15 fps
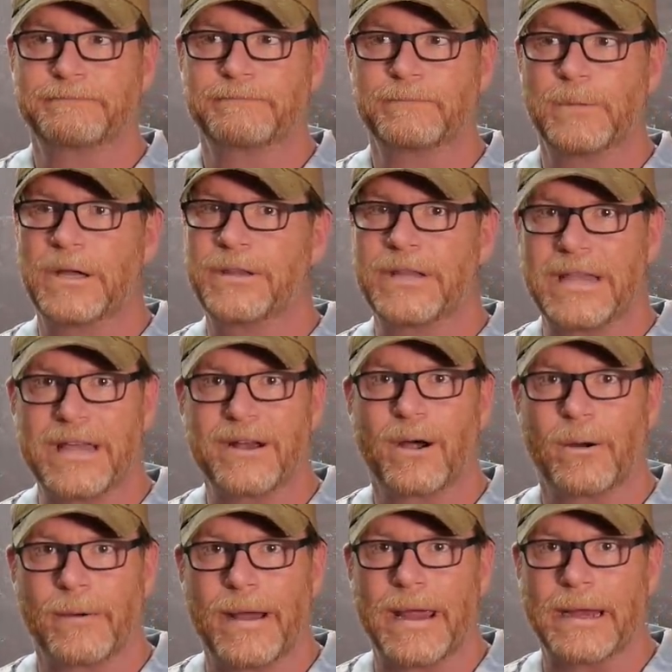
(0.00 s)
well, the
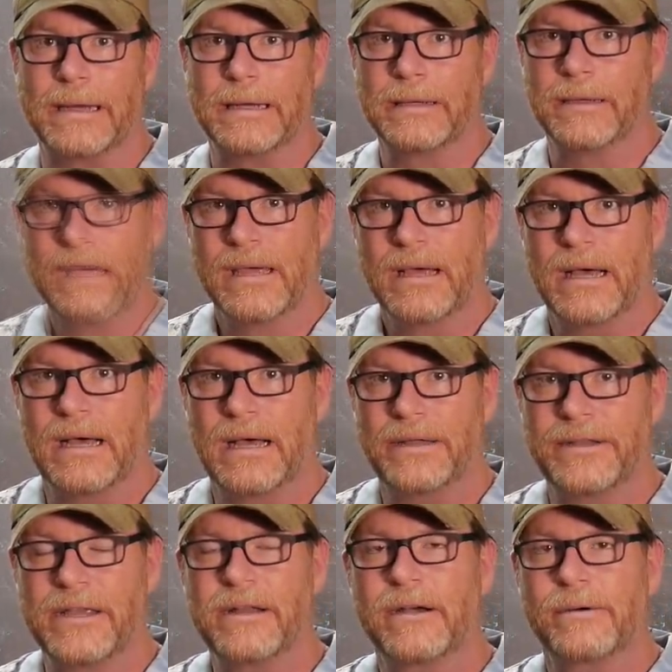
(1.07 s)
NRA. Uh,
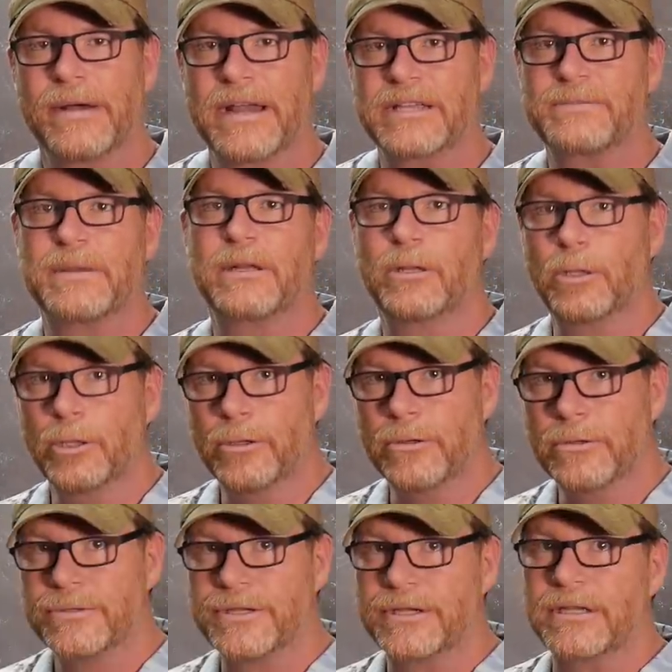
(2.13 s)
the NRA has been
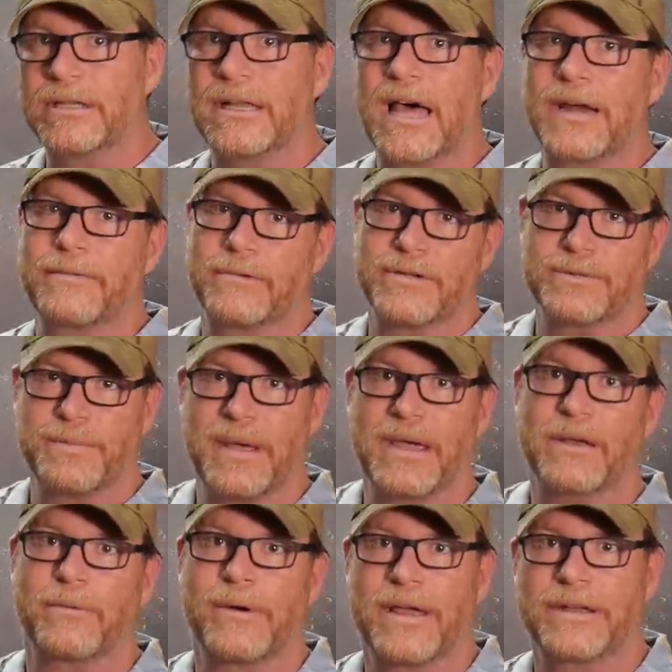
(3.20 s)
losing a lot of
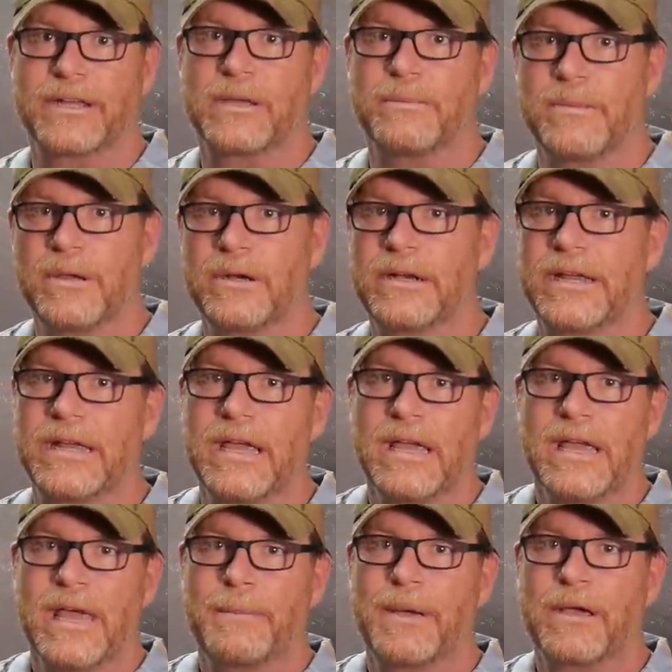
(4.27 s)
respect around the community
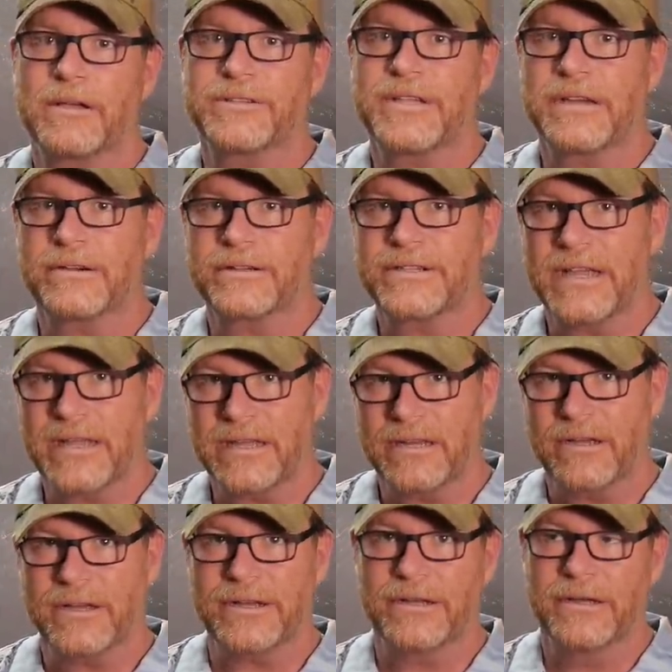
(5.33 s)
because they are taking
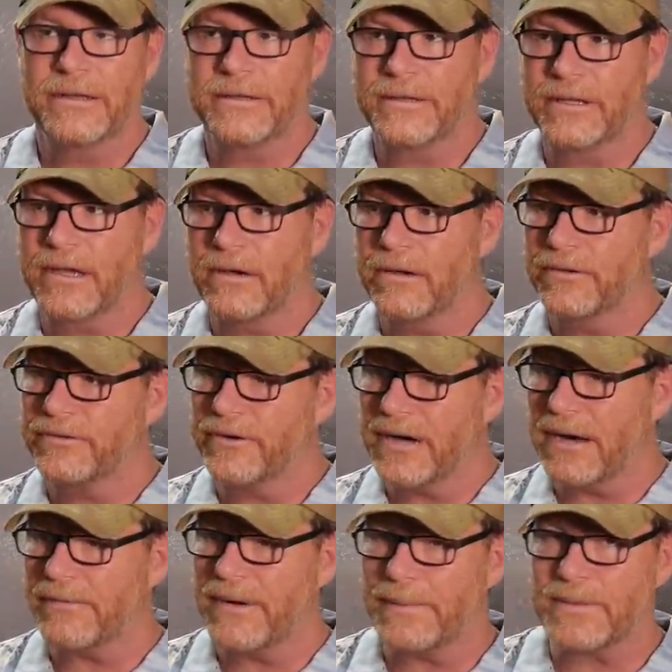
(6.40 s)
on the goals. They're
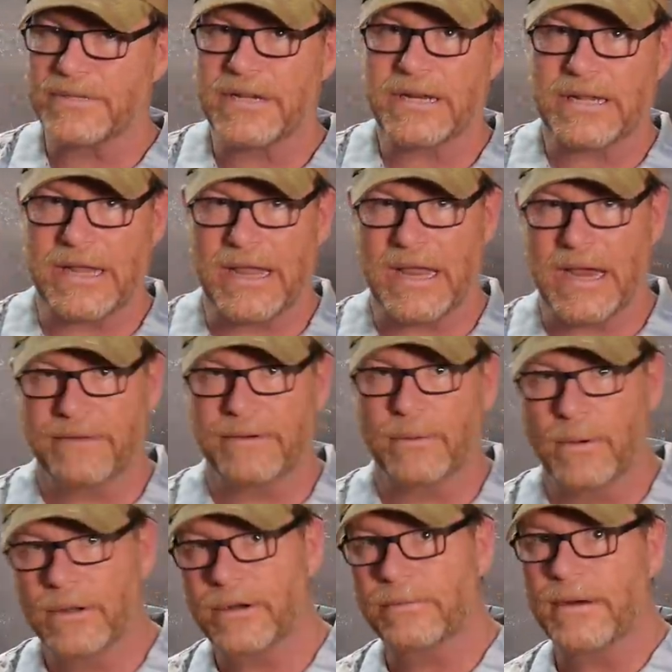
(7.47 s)
not representing
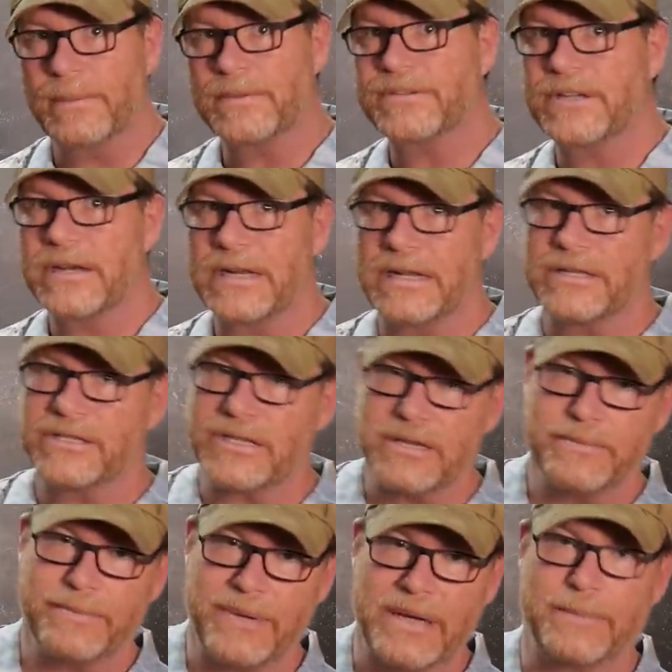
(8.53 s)
everyone, they're representing
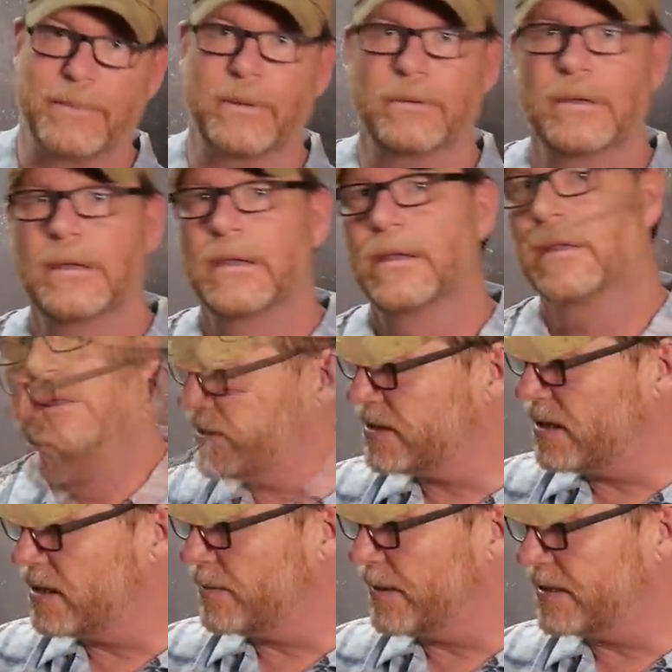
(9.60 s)
some people. Let's
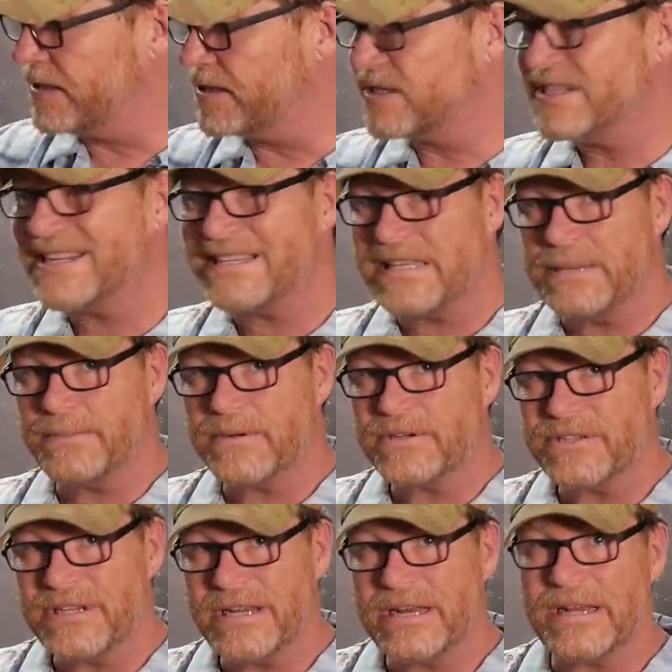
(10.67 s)
talk about this
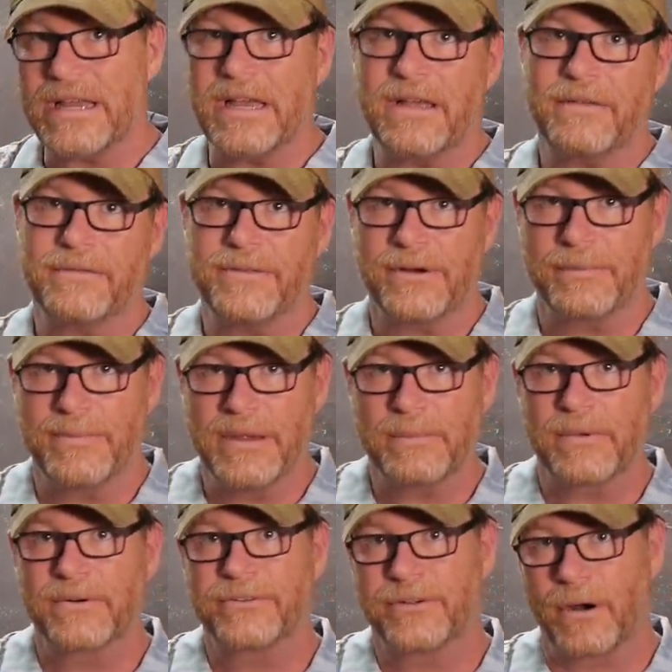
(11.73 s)
60% of their
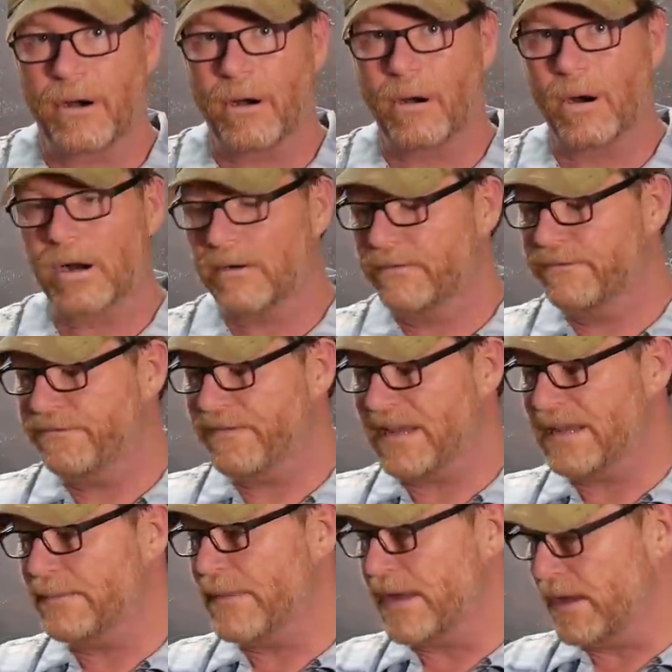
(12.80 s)
members are
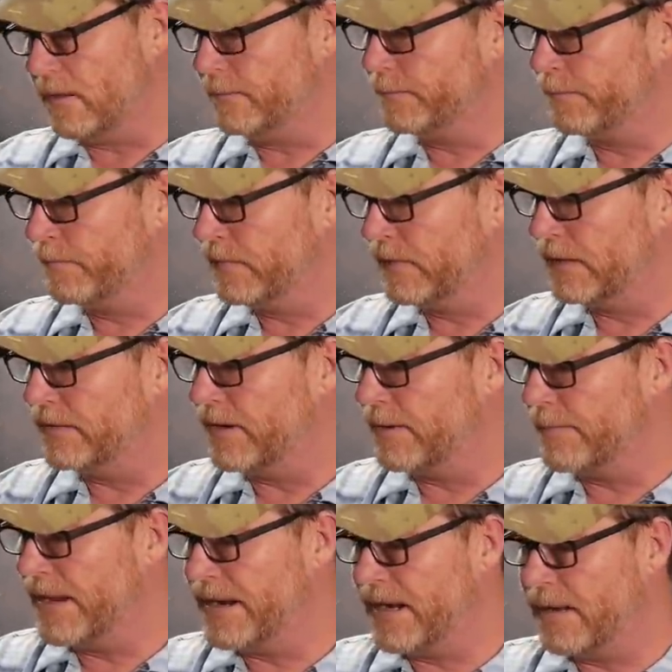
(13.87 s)
female.
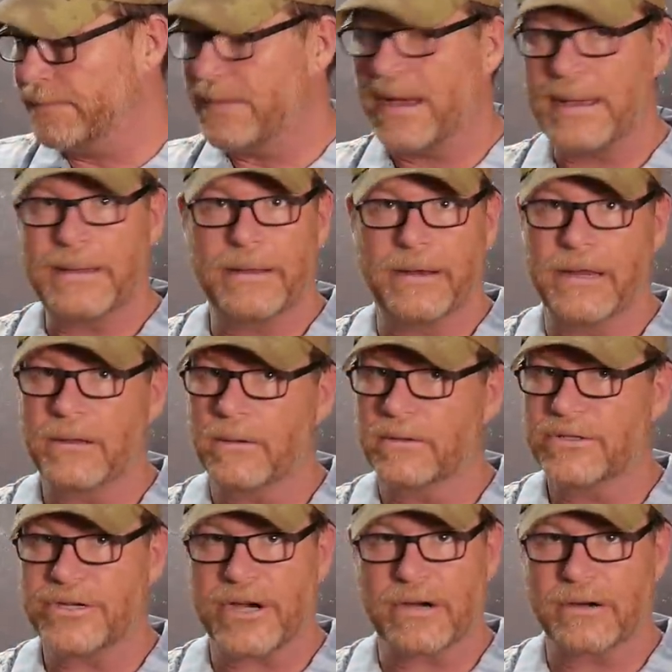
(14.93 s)
They're made up by an equal
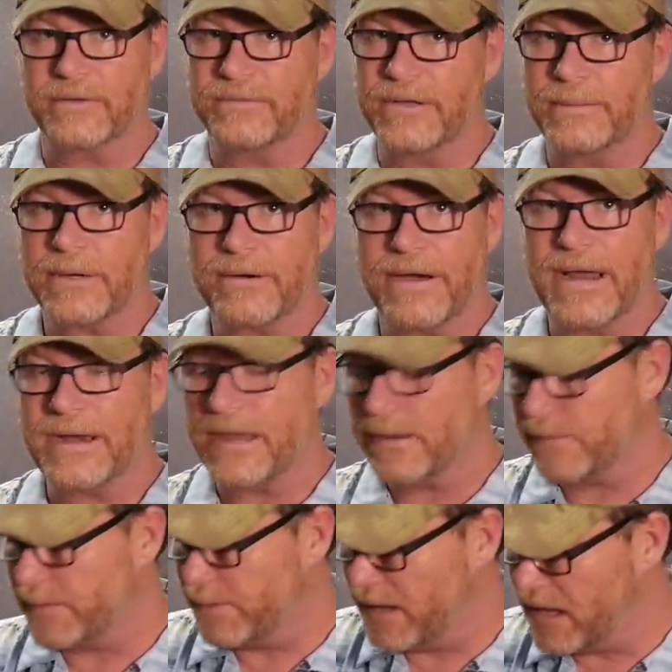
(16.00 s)
share of Democrat
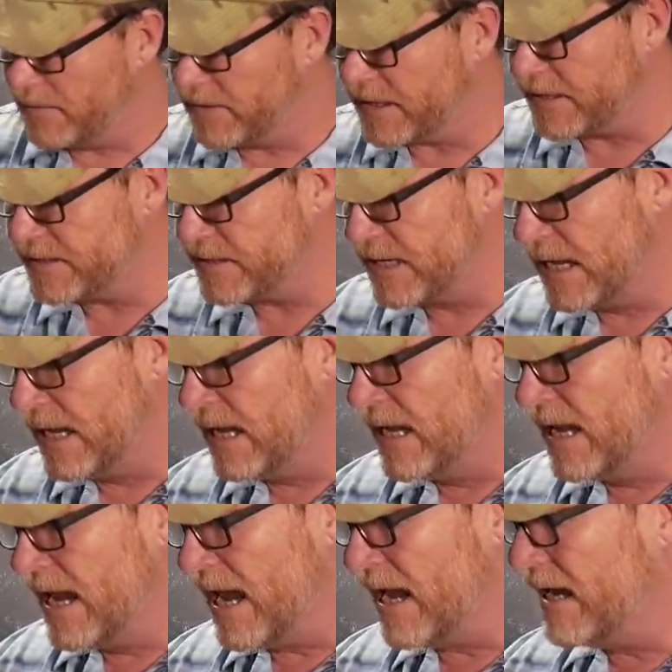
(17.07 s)
and Republicans.
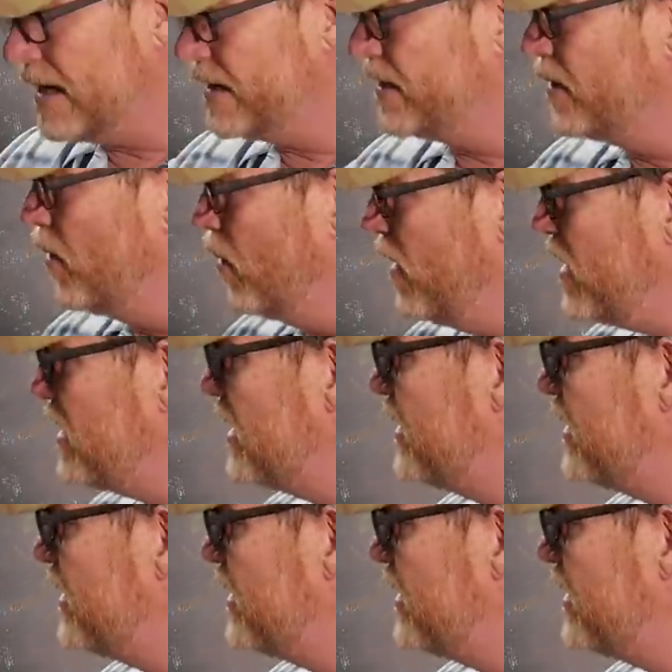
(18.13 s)
And one of the